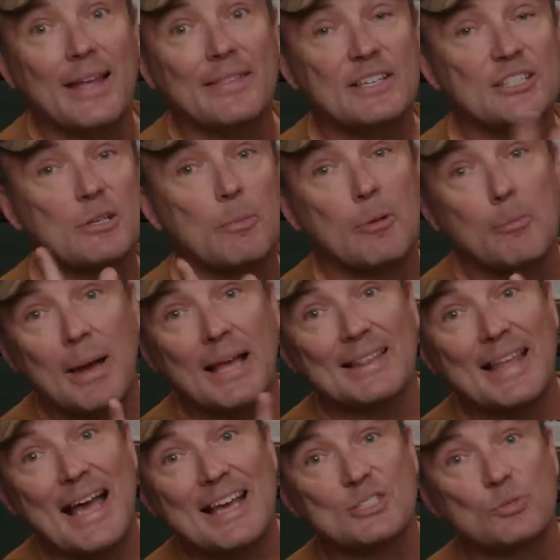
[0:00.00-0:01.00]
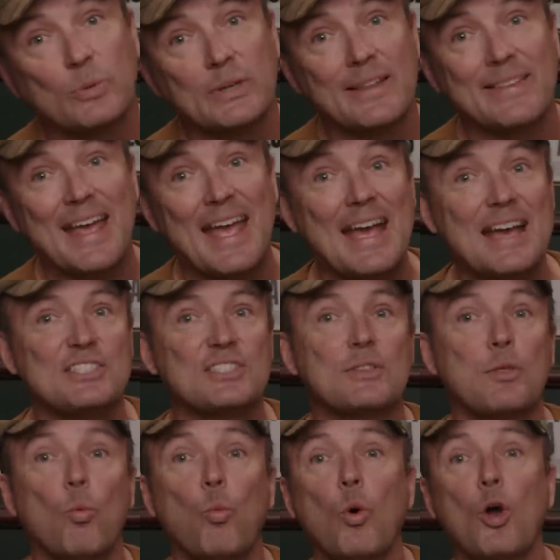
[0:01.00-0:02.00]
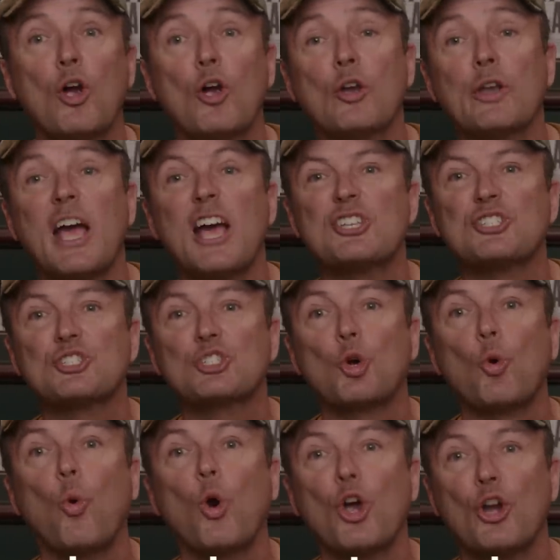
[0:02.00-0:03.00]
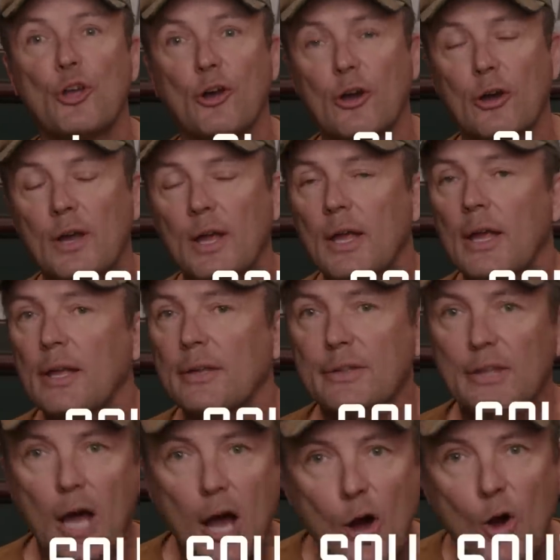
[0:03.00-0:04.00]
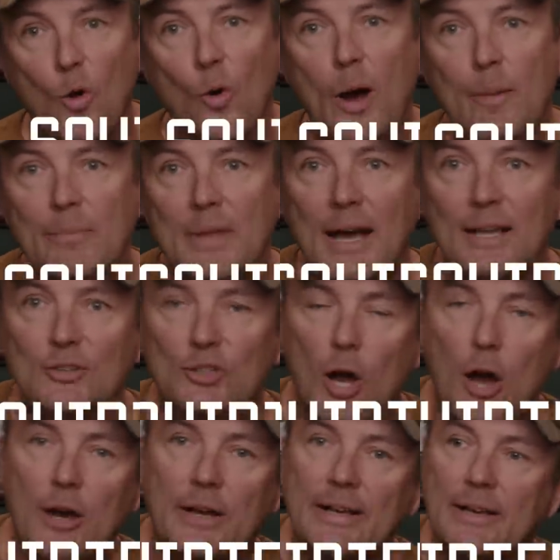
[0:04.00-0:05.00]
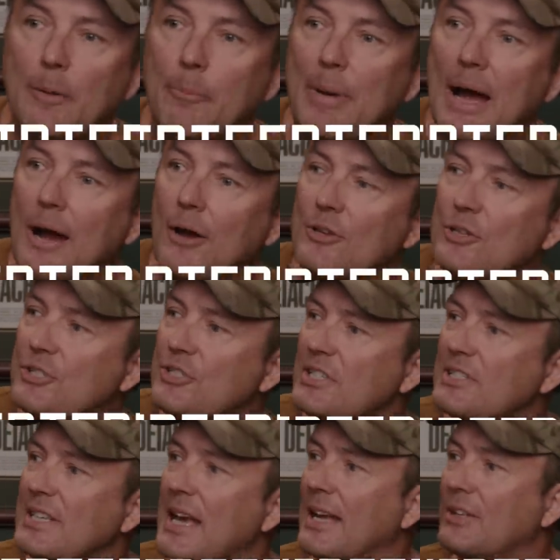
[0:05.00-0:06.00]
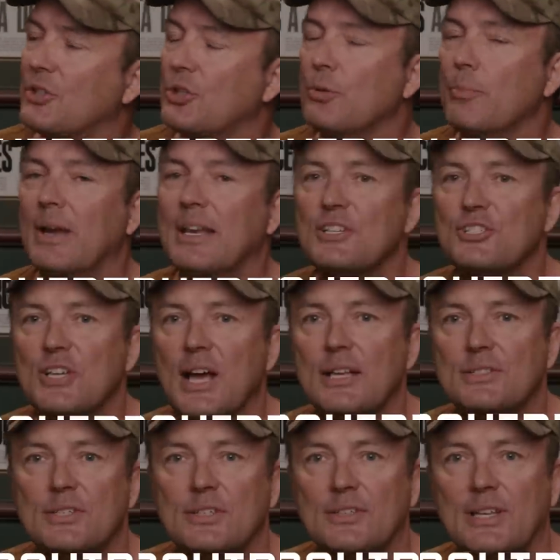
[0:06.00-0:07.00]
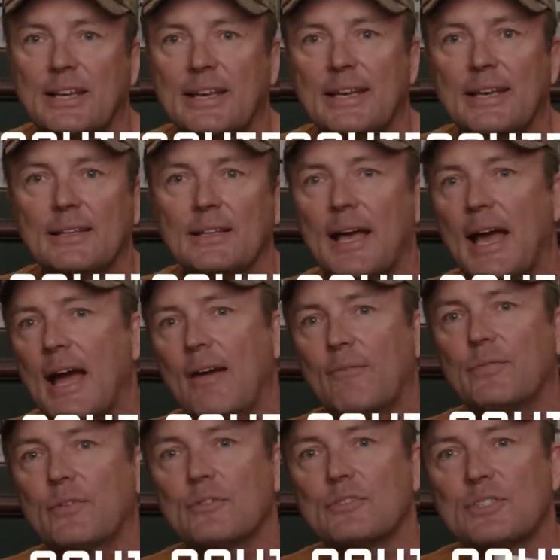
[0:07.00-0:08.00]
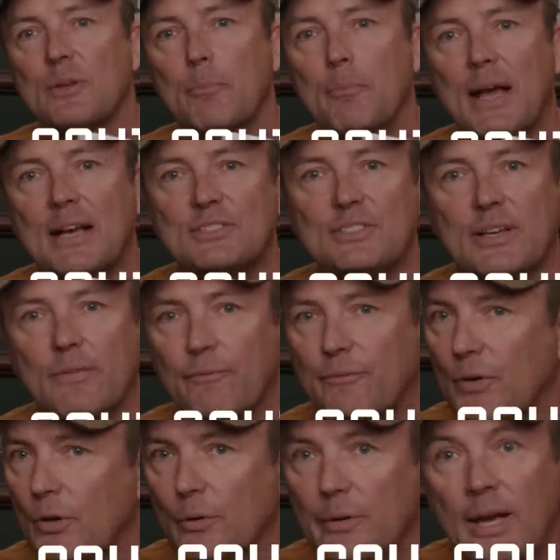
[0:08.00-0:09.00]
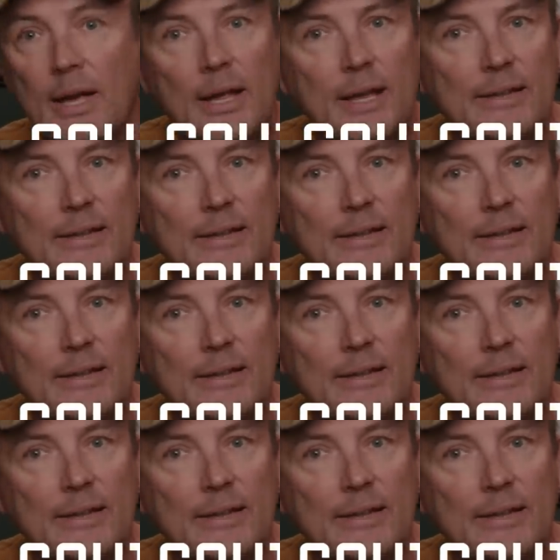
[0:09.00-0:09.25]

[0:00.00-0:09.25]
All right, this is going to be my last one in the S, the word squirter. No, I'm not talking about you just had too many shots of tequila after some Mexican food.